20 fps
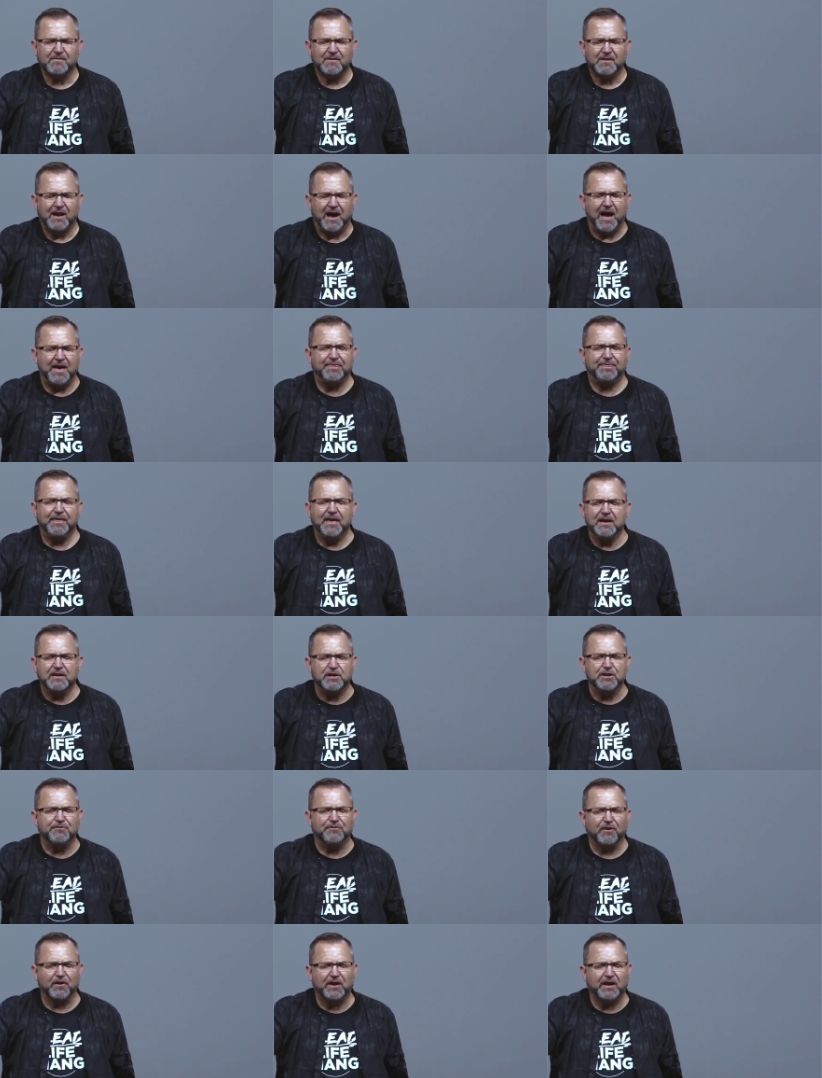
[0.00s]
I thank you
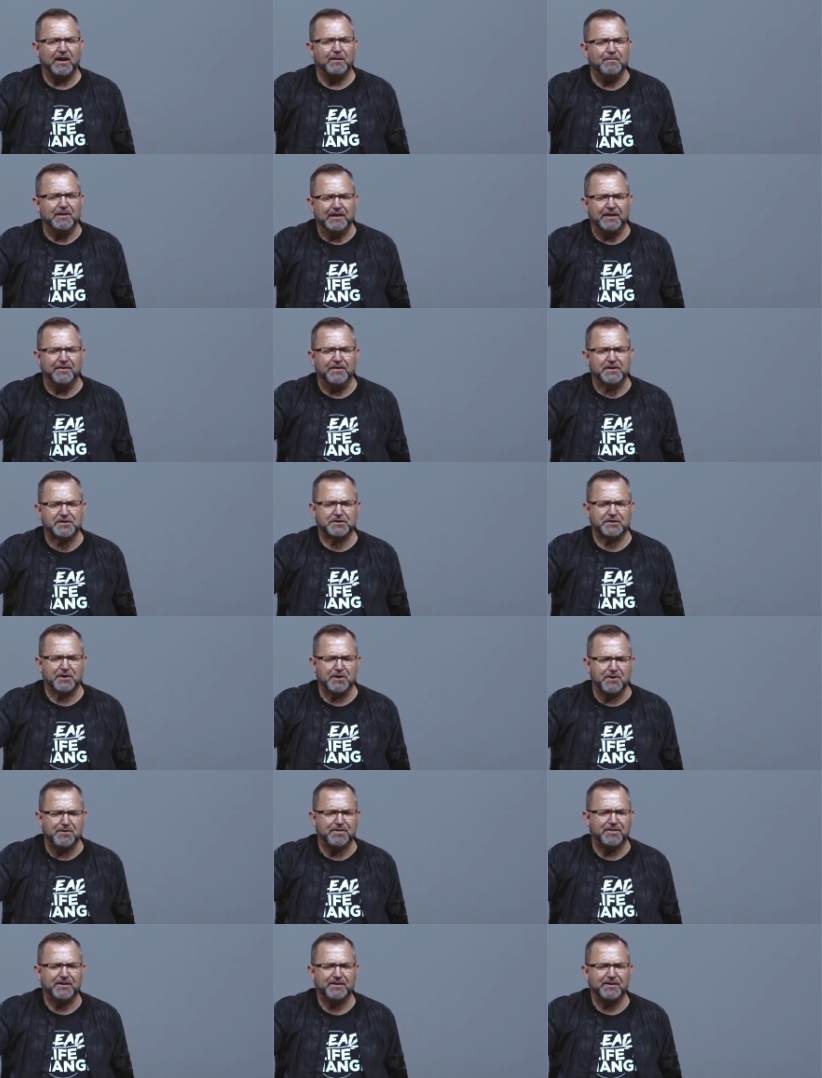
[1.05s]
for coming to this earth